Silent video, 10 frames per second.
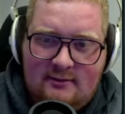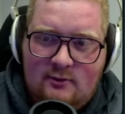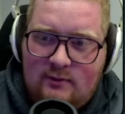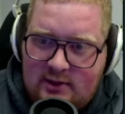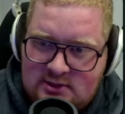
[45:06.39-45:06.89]

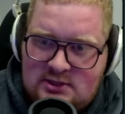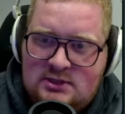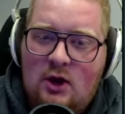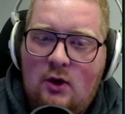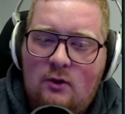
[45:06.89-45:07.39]
We are
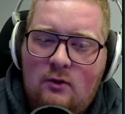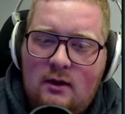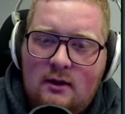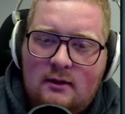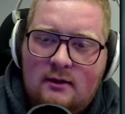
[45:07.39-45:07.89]
so
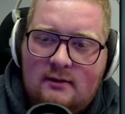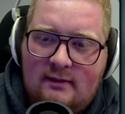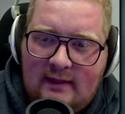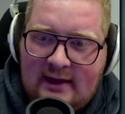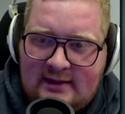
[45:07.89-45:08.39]

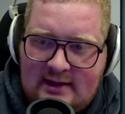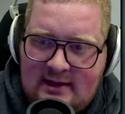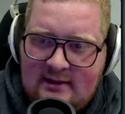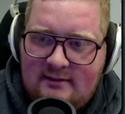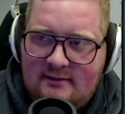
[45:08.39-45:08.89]
lucky.
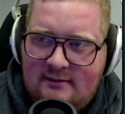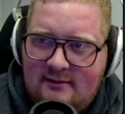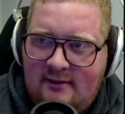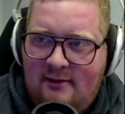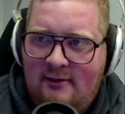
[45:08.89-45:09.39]

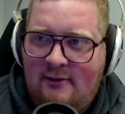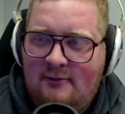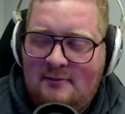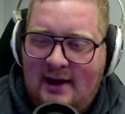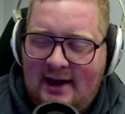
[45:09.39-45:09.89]
Oh
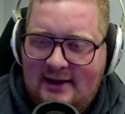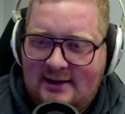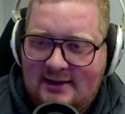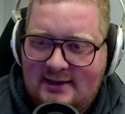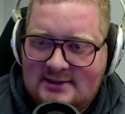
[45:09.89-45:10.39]
my
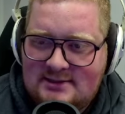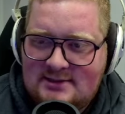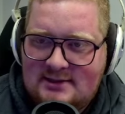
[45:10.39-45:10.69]
goodness.